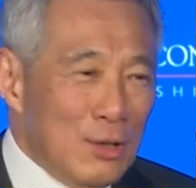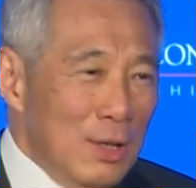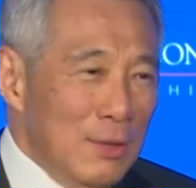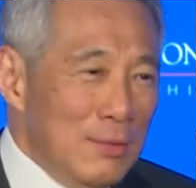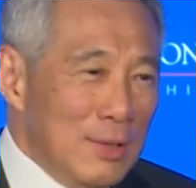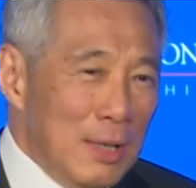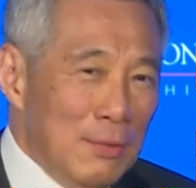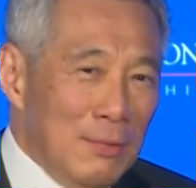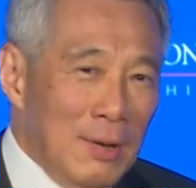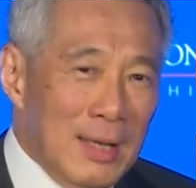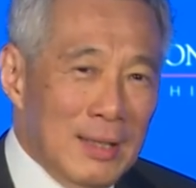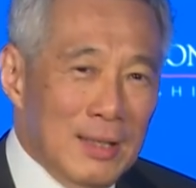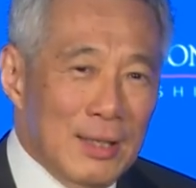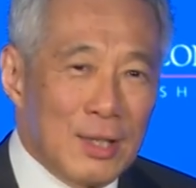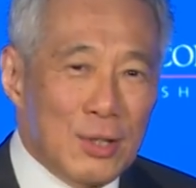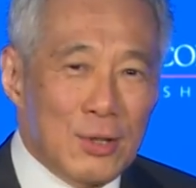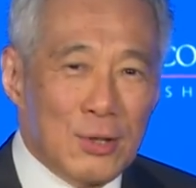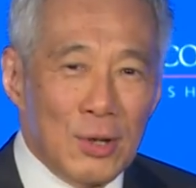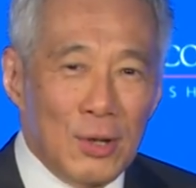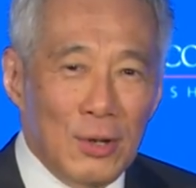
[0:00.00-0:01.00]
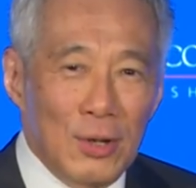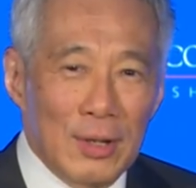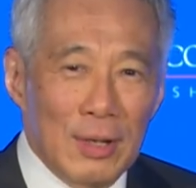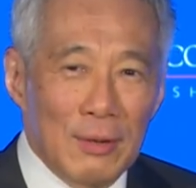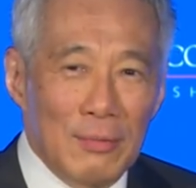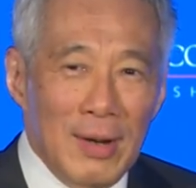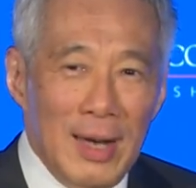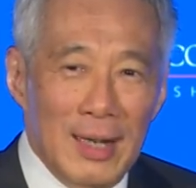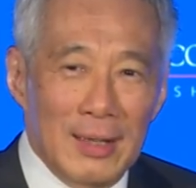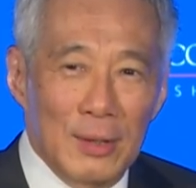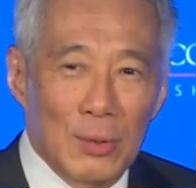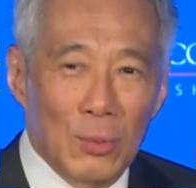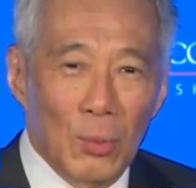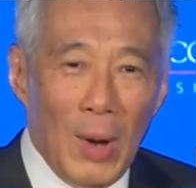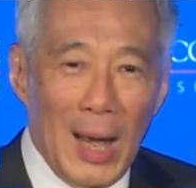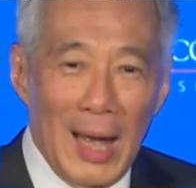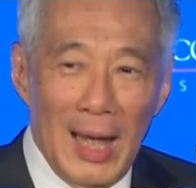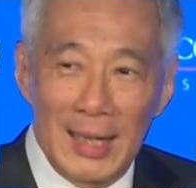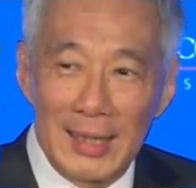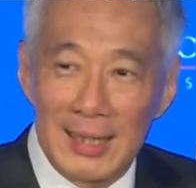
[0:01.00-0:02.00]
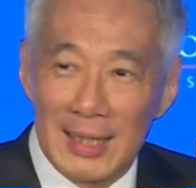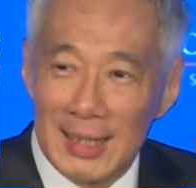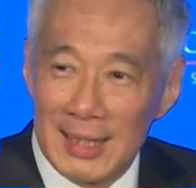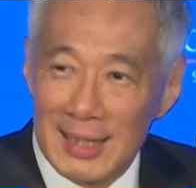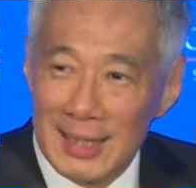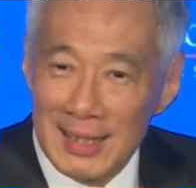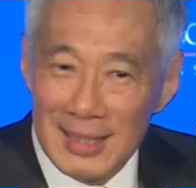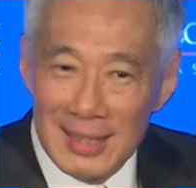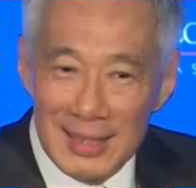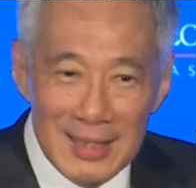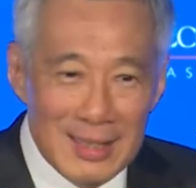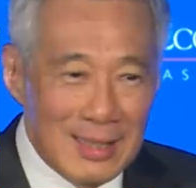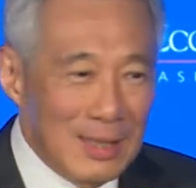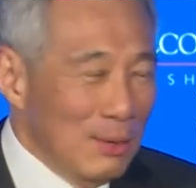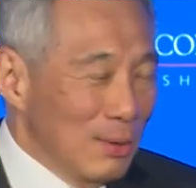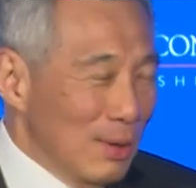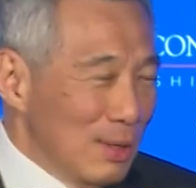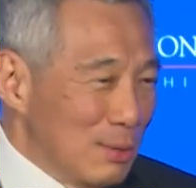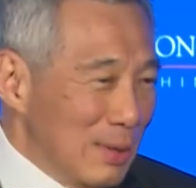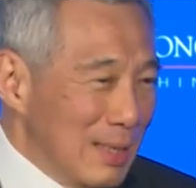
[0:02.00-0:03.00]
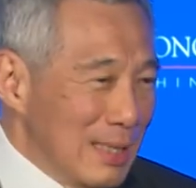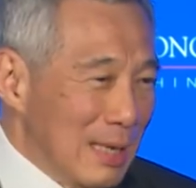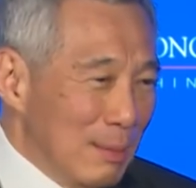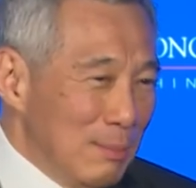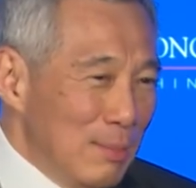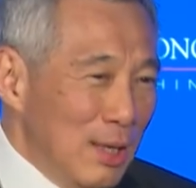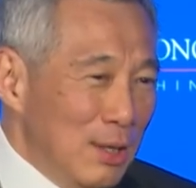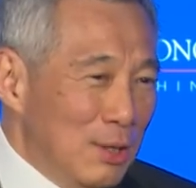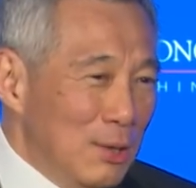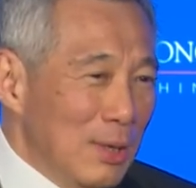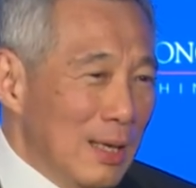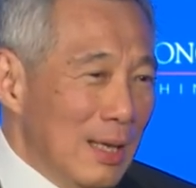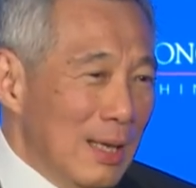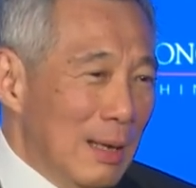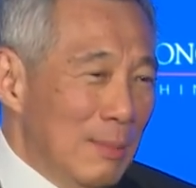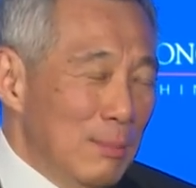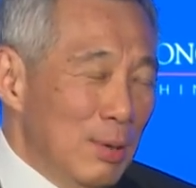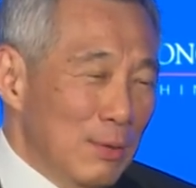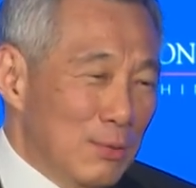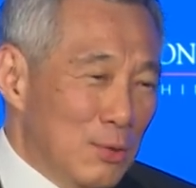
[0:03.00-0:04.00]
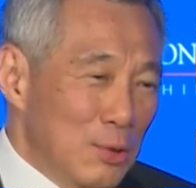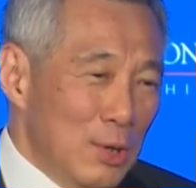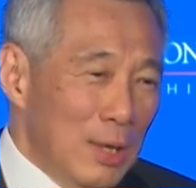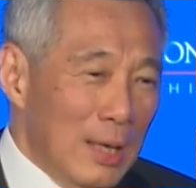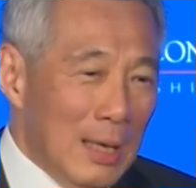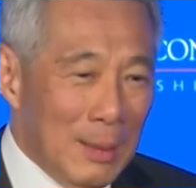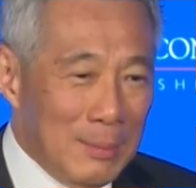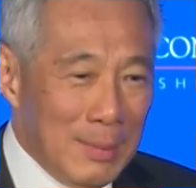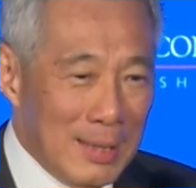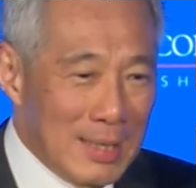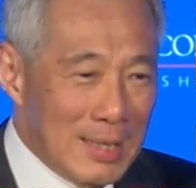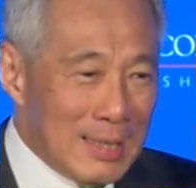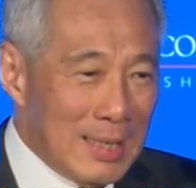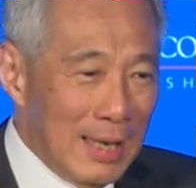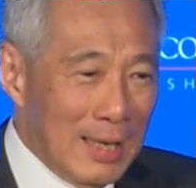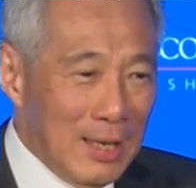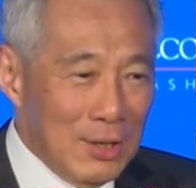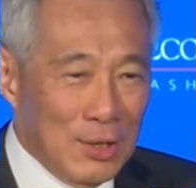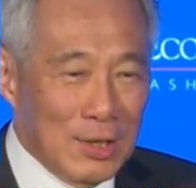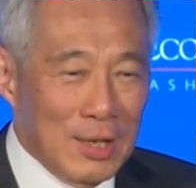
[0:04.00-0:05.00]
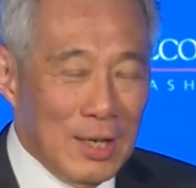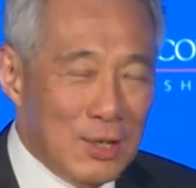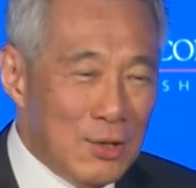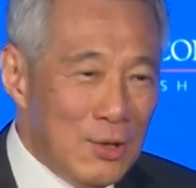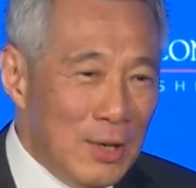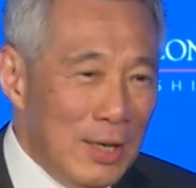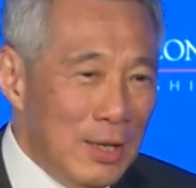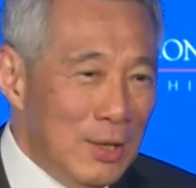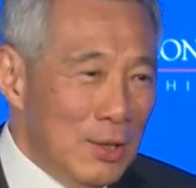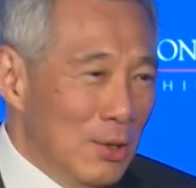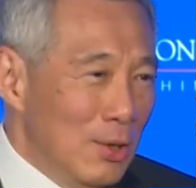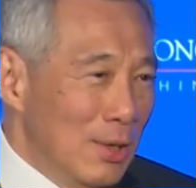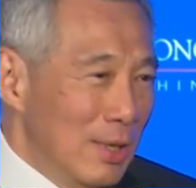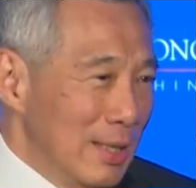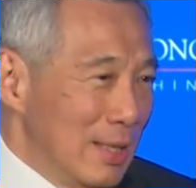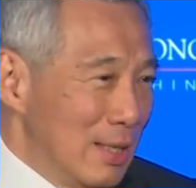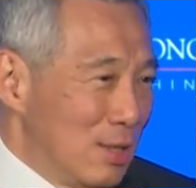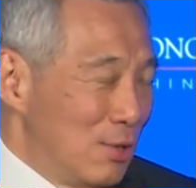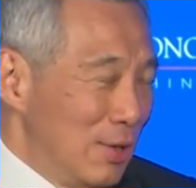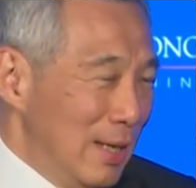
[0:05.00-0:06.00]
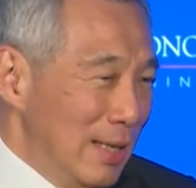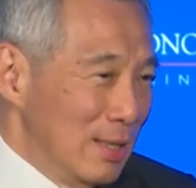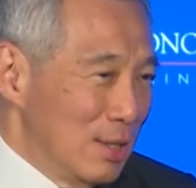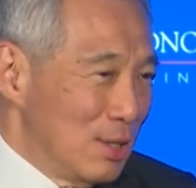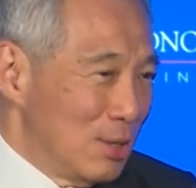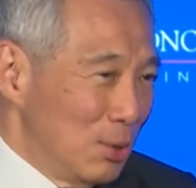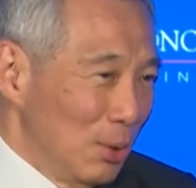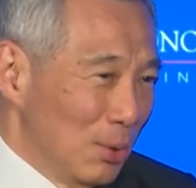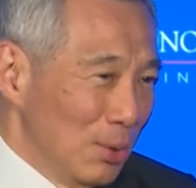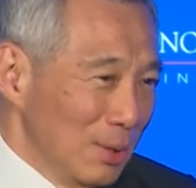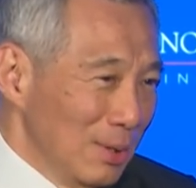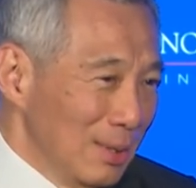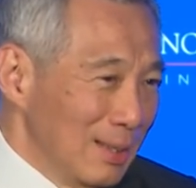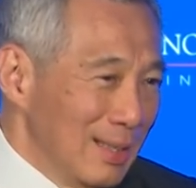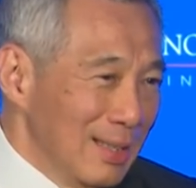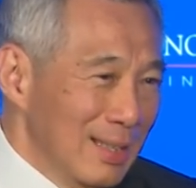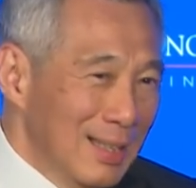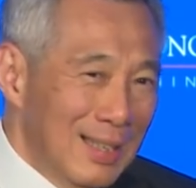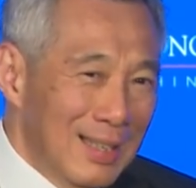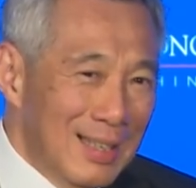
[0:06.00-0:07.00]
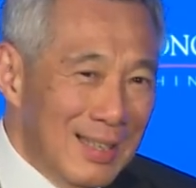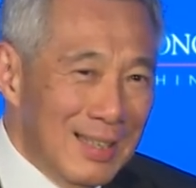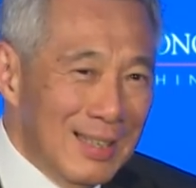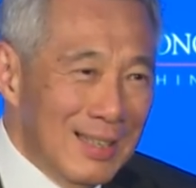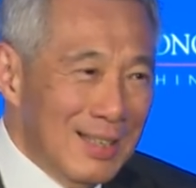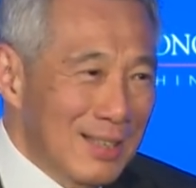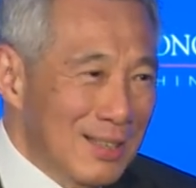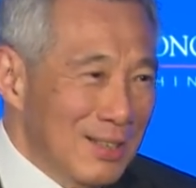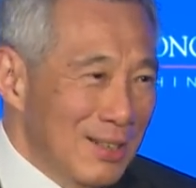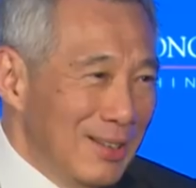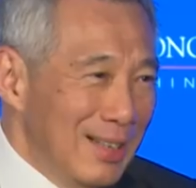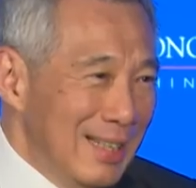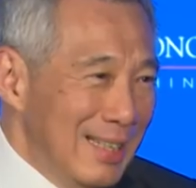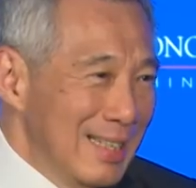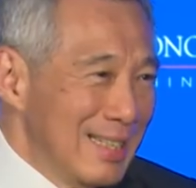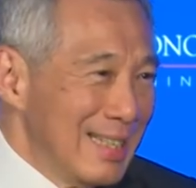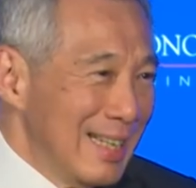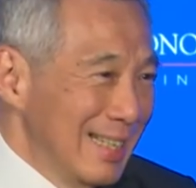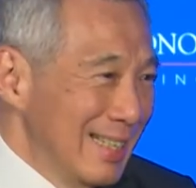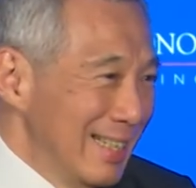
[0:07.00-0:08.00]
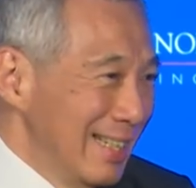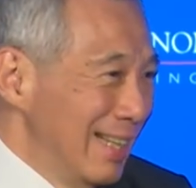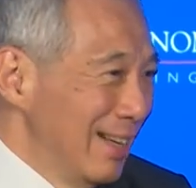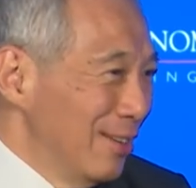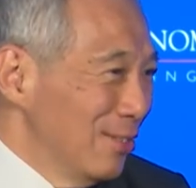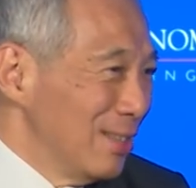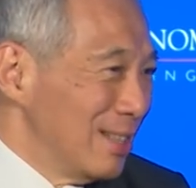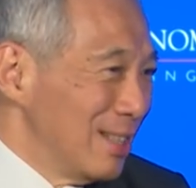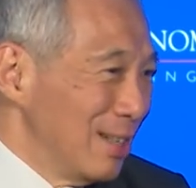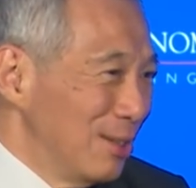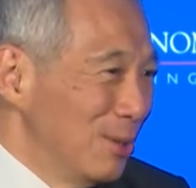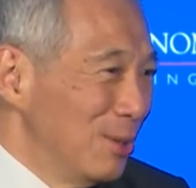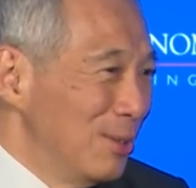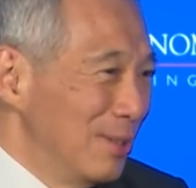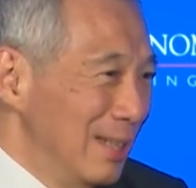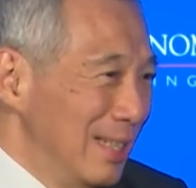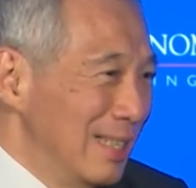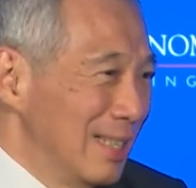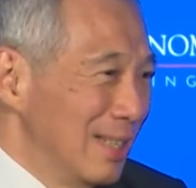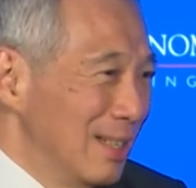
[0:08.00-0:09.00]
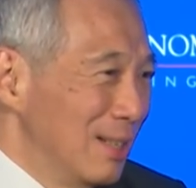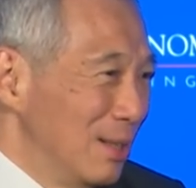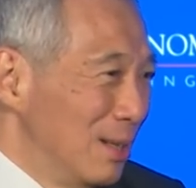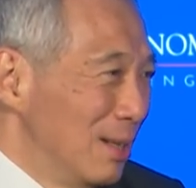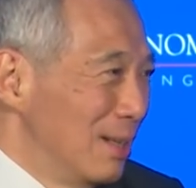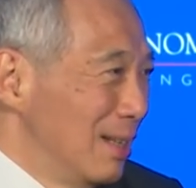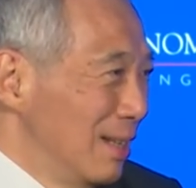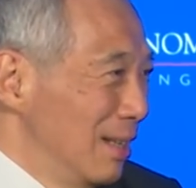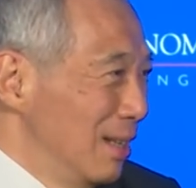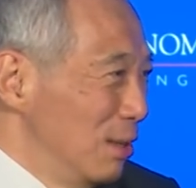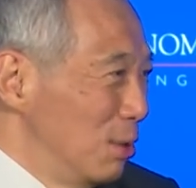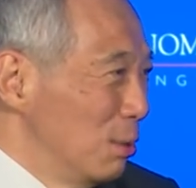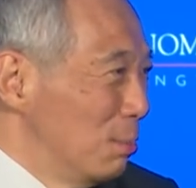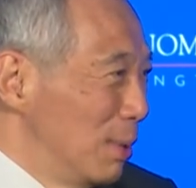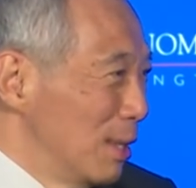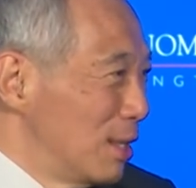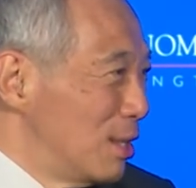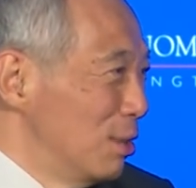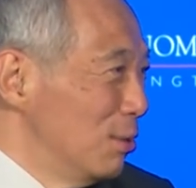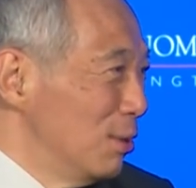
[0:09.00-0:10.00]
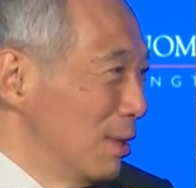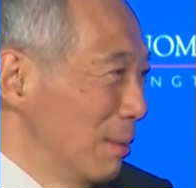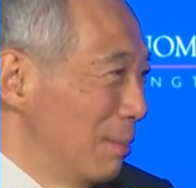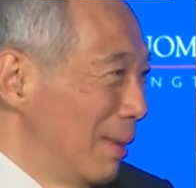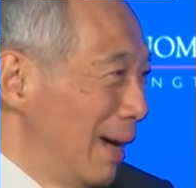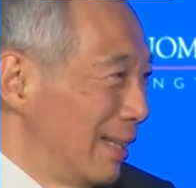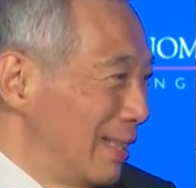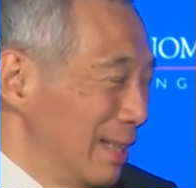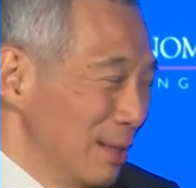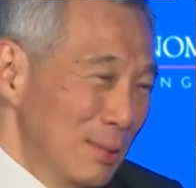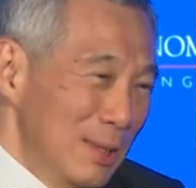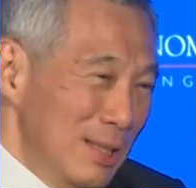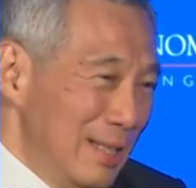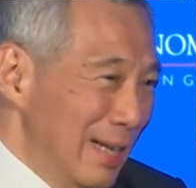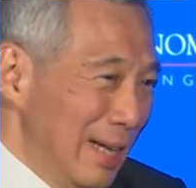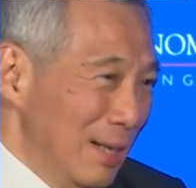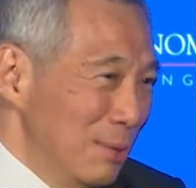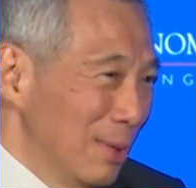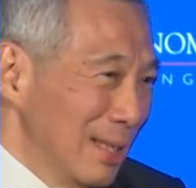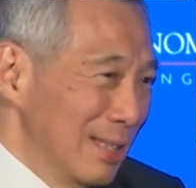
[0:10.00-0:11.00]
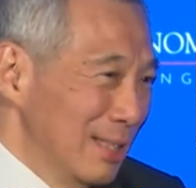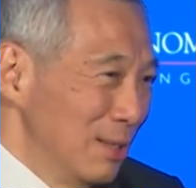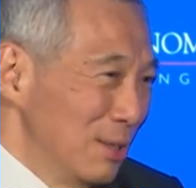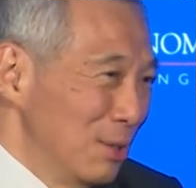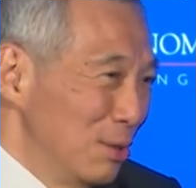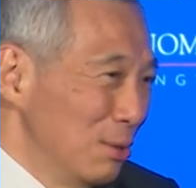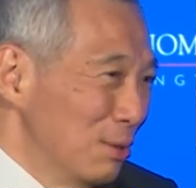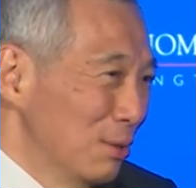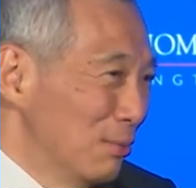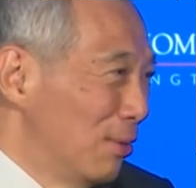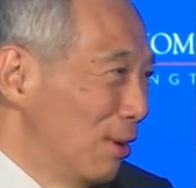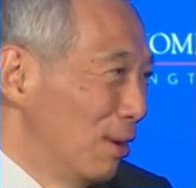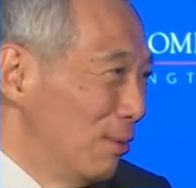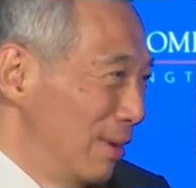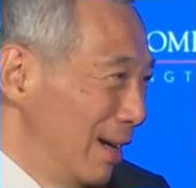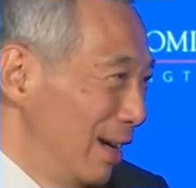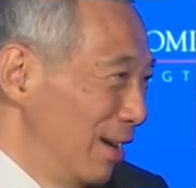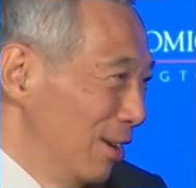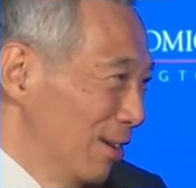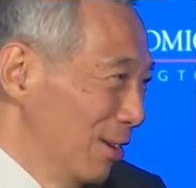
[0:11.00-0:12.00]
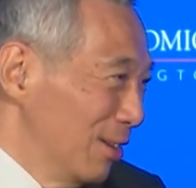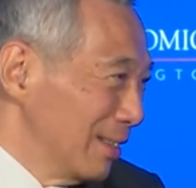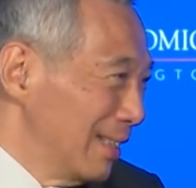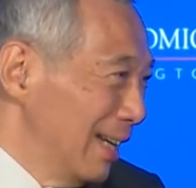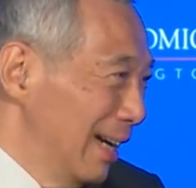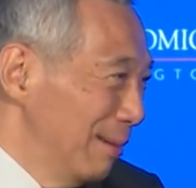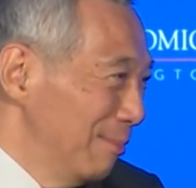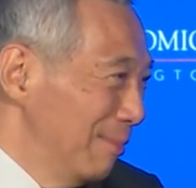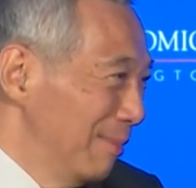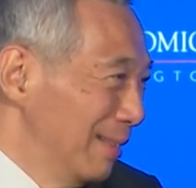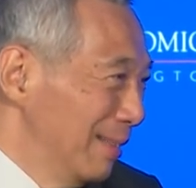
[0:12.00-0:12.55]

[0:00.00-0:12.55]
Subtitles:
sure if it's the final straw or the final wad, was when somebody took a lump of chewing gum and stuck it on a train door and the train stalled. Oh. So he decided that was a good reason to pursue the matter, which he had wanted to do for a very long time.